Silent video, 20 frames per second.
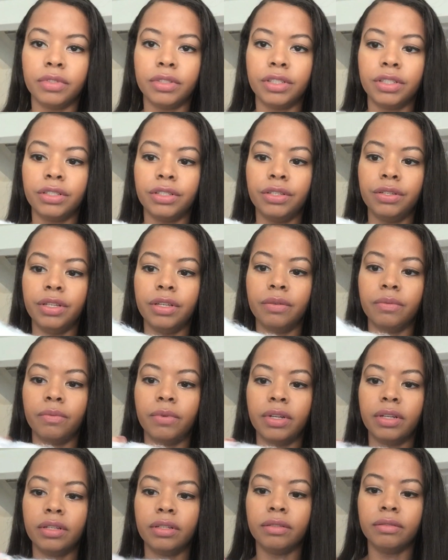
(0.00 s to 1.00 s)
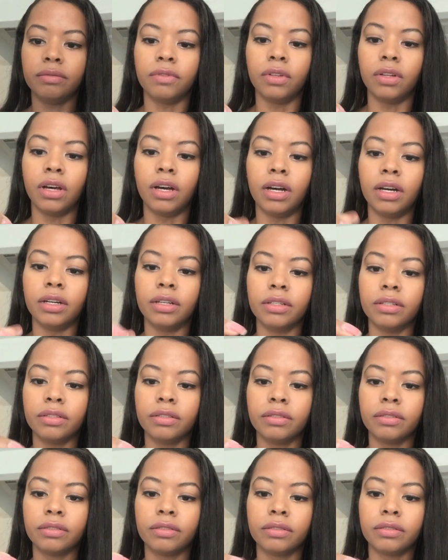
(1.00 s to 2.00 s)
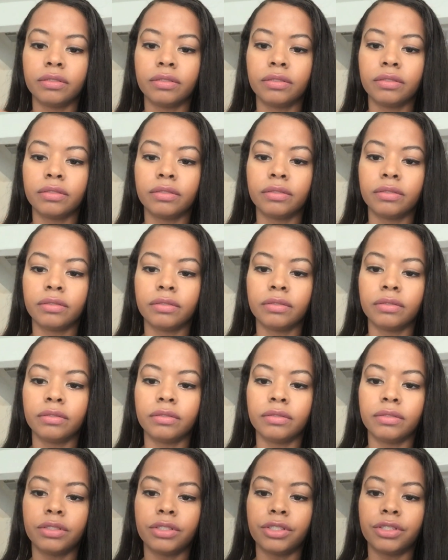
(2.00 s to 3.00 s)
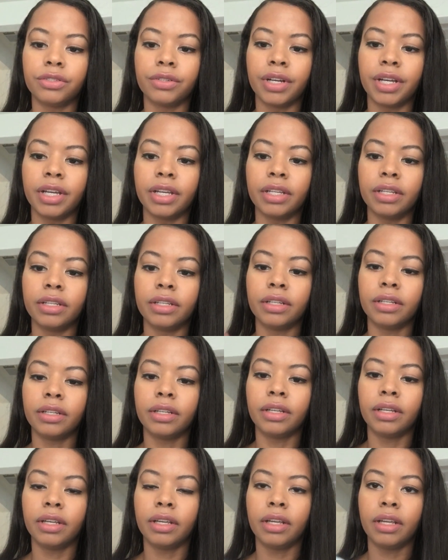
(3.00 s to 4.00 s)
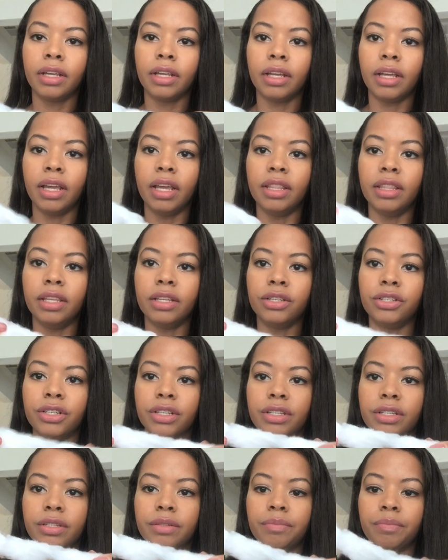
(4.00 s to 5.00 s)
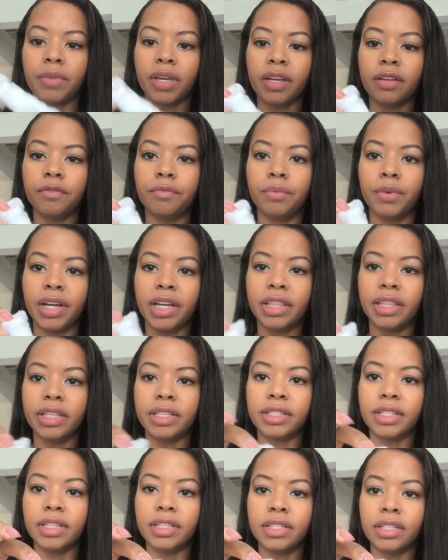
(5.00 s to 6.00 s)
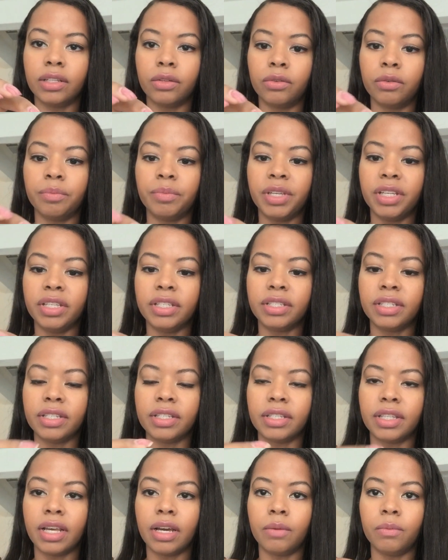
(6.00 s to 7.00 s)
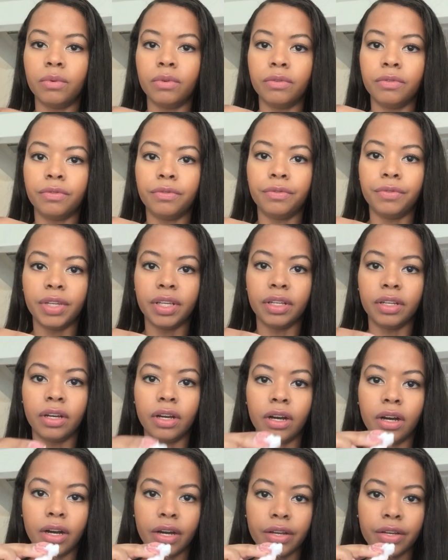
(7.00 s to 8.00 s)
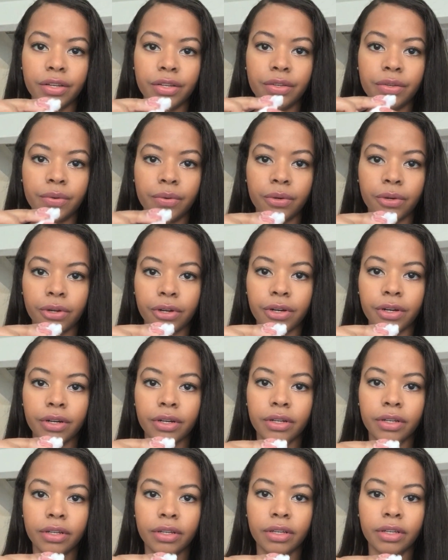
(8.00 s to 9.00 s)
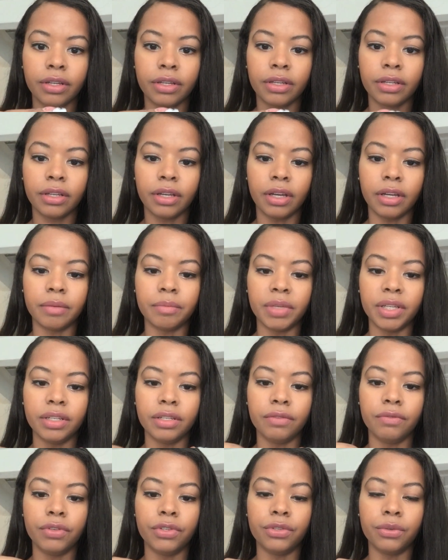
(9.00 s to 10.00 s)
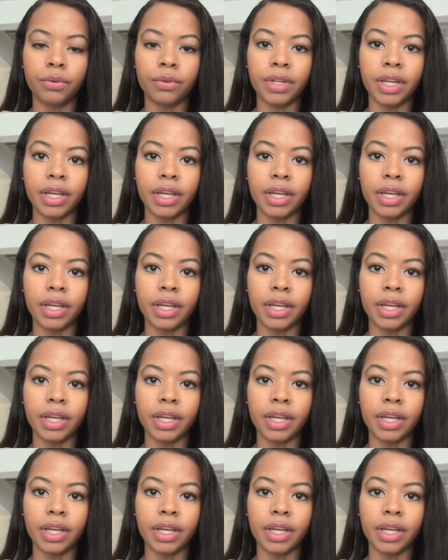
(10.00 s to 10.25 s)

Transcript: until you get one long strand, and then just kind of break this into little pieces that will fit on your individual